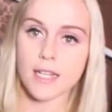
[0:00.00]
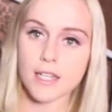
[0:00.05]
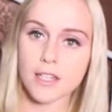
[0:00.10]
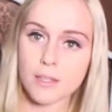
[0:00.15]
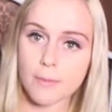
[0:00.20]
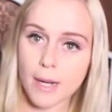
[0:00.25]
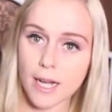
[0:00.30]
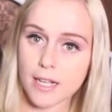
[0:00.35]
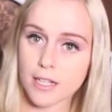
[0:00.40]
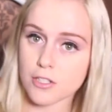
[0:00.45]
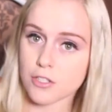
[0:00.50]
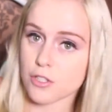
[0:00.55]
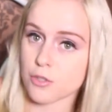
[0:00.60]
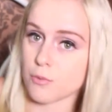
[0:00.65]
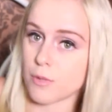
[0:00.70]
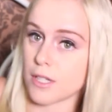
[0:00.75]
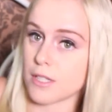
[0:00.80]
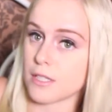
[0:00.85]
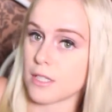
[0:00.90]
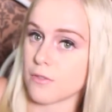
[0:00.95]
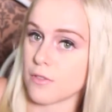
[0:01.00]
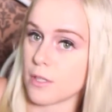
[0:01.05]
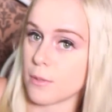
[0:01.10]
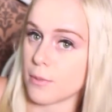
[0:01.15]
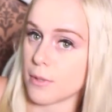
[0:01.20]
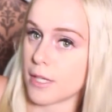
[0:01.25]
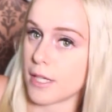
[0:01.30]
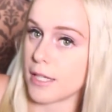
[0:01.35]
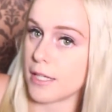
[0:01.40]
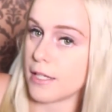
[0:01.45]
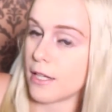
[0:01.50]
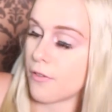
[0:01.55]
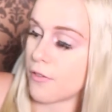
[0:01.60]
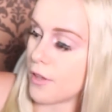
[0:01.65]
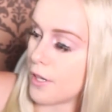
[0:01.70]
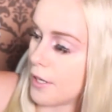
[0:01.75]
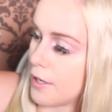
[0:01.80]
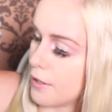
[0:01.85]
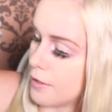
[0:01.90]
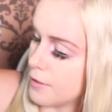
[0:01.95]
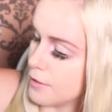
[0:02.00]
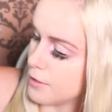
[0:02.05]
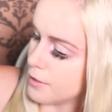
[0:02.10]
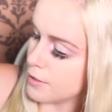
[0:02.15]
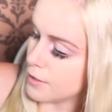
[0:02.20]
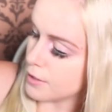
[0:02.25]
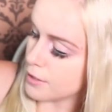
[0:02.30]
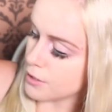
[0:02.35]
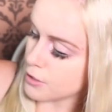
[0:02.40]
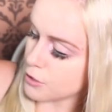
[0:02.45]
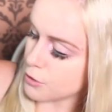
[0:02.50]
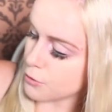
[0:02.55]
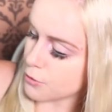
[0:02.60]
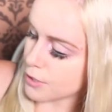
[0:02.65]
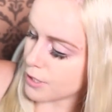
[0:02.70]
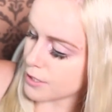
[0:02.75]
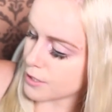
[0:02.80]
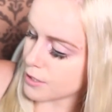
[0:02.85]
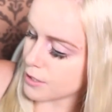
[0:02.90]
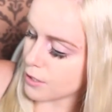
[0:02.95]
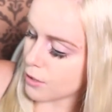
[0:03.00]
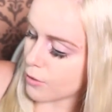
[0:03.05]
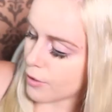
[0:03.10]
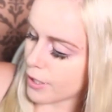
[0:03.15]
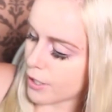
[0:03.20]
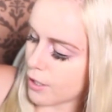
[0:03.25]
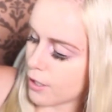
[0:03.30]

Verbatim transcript: and the back is just relatively plain, nothing too crazy going